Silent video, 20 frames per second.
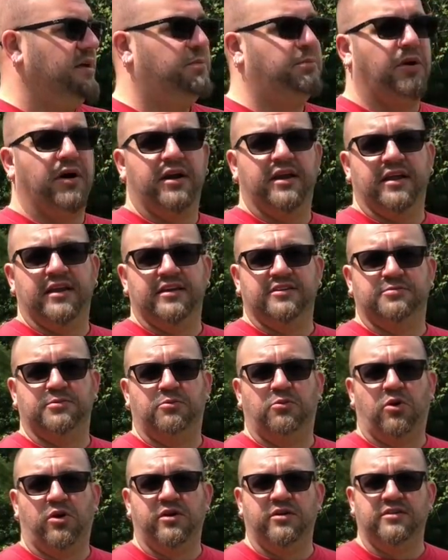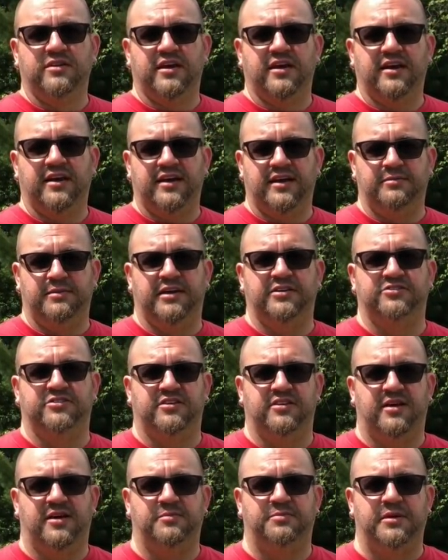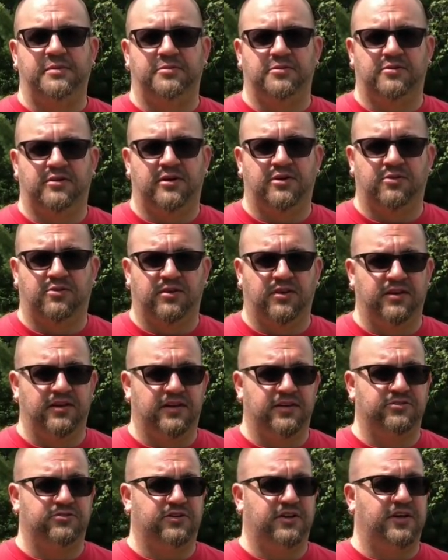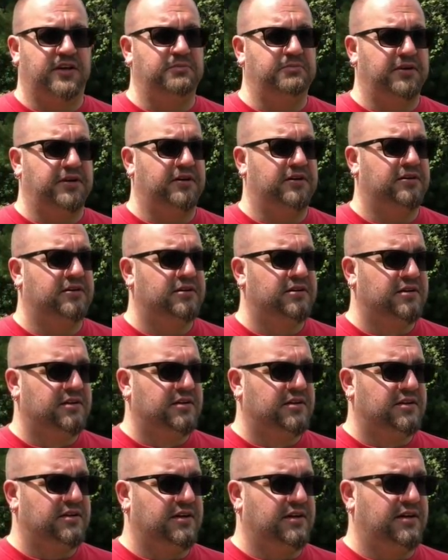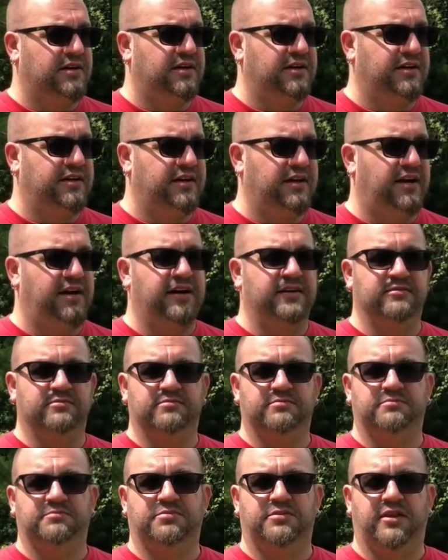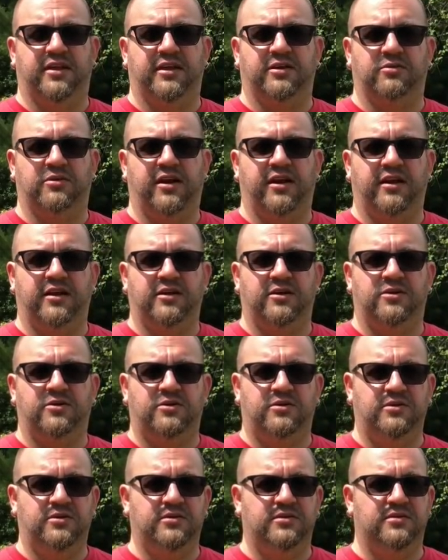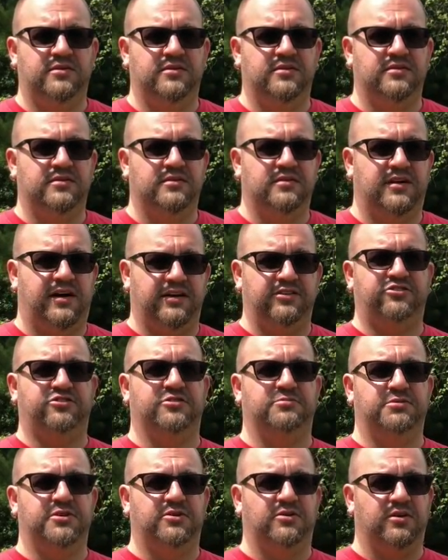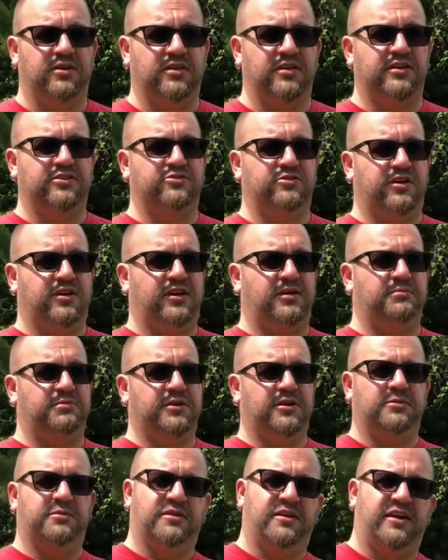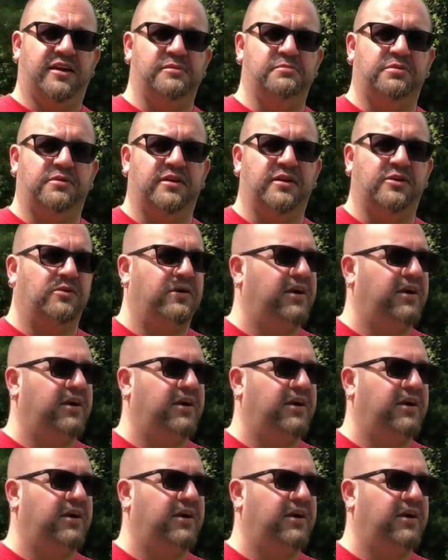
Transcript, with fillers: but it is Memorial Day. I imagine a lot of people are out grilling and drinking beer uh, and not playing radio. I should be grilling and drinking beer, but I am playing